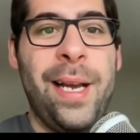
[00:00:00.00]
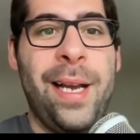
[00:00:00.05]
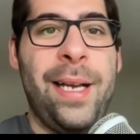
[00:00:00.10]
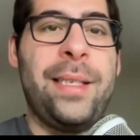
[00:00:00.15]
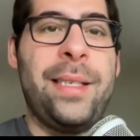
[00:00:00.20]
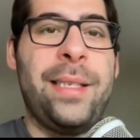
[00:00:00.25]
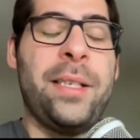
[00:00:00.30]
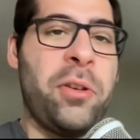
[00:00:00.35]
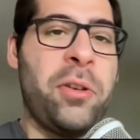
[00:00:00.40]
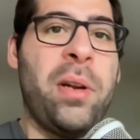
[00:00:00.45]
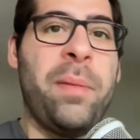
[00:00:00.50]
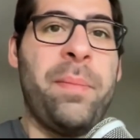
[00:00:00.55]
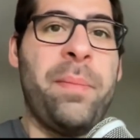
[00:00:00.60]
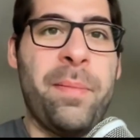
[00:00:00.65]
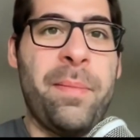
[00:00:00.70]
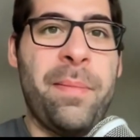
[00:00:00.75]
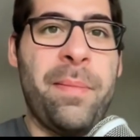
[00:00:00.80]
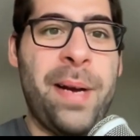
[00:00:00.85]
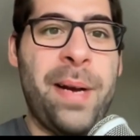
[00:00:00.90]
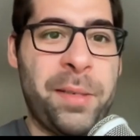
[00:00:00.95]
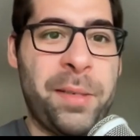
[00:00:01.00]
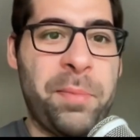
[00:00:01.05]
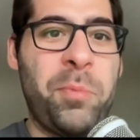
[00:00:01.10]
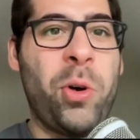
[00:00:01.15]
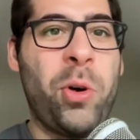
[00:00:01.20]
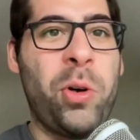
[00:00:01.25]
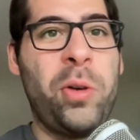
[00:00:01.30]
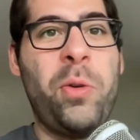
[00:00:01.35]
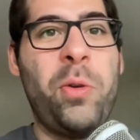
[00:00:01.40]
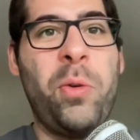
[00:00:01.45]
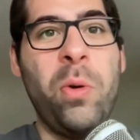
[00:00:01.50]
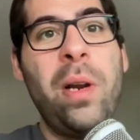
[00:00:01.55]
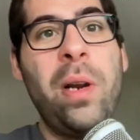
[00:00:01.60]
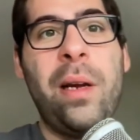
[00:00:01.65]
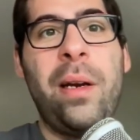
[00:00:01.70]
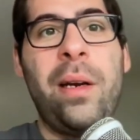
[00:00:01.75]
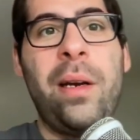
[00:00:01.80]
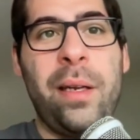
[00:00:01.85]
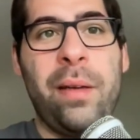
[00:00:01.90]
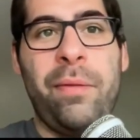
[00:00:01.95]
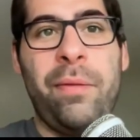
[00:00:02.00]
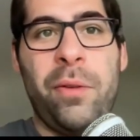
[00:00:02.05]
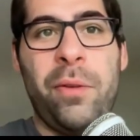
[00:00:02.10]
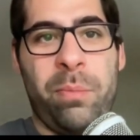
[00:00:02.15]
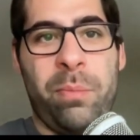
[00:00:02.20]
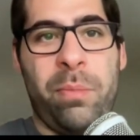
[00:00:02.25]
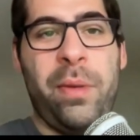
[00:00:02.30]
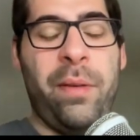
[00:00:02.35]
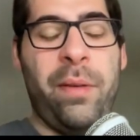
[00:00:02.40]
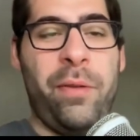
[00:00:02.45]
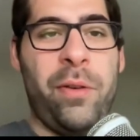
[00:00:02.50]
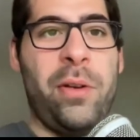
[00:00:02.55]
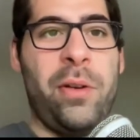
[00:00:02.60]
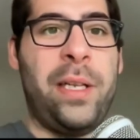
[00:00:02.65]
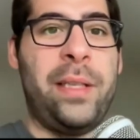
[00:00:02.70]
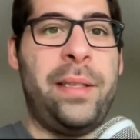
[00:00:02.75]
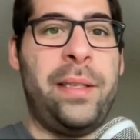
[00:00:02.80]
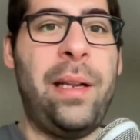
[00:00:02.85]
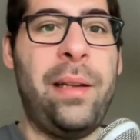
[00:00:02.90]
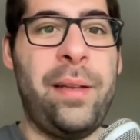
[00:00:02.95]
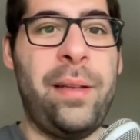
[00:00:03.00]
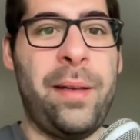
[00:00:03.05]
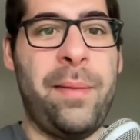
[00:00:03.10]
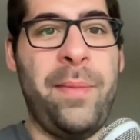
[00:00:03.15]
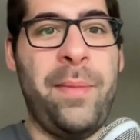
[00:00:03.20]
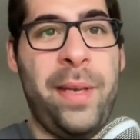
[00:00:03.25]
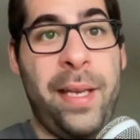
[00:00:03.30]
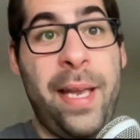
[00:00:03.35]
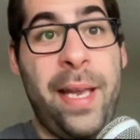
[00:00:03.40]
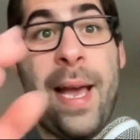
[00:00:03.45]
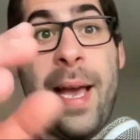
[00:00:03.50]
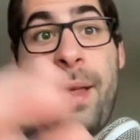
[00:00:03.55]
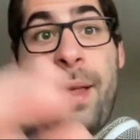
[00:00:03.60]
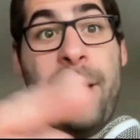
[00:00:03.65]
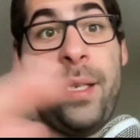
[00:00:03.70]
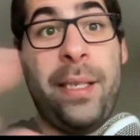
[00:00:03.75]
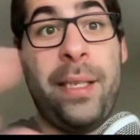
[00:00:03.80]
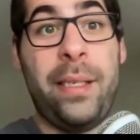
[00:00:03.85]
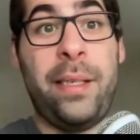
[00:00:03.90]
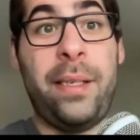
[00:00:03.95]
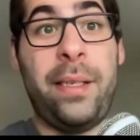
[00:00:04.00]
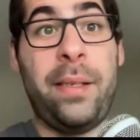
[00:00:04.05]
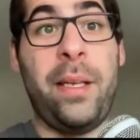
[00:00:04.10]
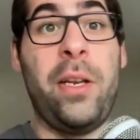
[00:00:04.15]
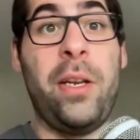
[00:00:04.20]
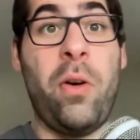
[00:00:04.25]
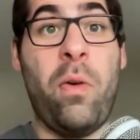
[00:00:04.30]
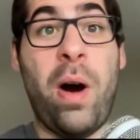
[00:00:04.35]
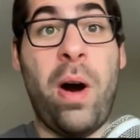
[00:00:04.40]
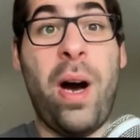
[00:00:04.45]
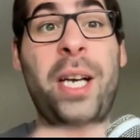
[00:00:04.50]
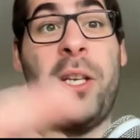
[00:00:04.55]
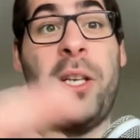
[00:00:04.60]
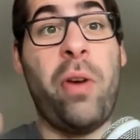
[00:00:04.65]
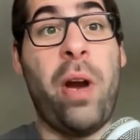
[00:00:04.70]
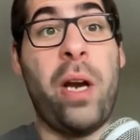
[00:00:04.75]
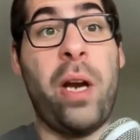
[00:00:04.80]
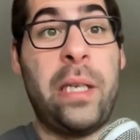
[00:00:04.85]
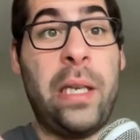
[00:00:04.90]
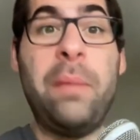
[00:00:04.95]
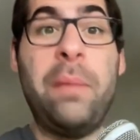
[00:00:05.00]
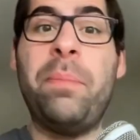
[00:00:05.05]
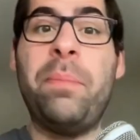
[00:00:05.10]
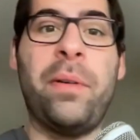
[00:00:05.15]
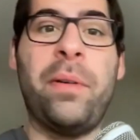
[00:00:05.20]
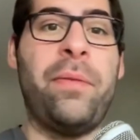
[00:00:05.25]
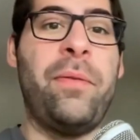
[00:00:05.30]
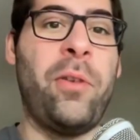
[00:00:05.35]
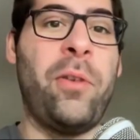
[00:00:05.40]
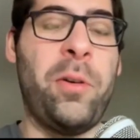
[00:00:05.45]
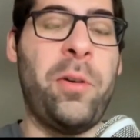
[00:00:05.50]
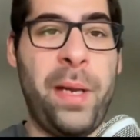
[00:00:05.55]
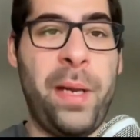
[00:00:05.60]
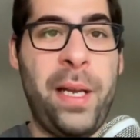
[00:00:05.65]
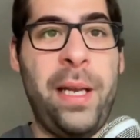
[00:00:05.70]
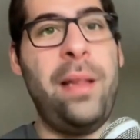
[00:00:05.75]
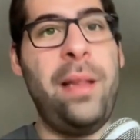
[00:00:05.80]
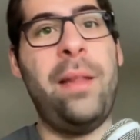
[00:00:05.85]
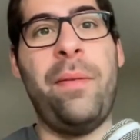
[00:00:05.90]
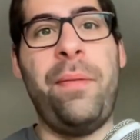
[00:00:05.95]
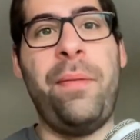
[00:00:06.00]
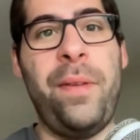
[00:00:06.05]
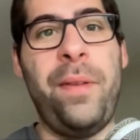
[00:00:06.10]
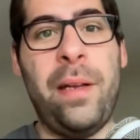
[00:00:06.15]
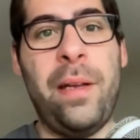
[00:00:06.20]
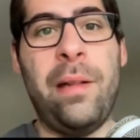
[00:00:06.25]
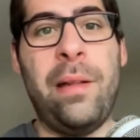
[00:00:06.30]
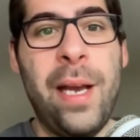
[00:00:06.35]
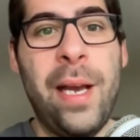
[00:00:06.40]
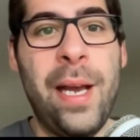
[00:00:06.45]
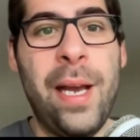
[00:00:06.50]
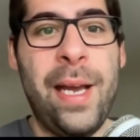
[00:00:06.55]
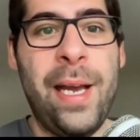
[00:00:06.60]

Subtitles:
it's just gonna be much more cooler if you're gonna tell them, yeah, this is how you actually perform in the field.